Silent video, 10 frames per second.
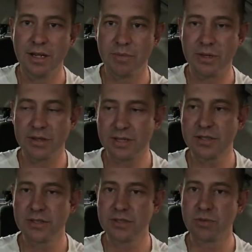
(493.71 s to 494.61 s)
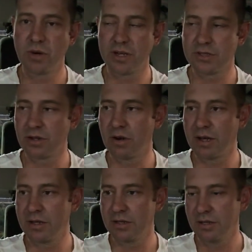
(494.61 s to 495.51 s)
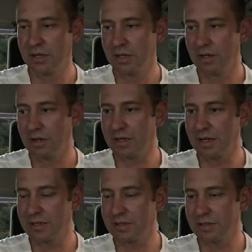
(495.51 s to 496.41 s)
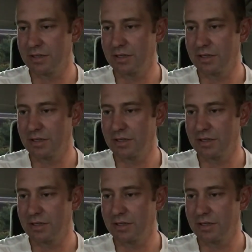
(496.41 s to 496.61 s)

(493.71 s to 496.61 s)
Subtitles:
But this is why. So either, I guess,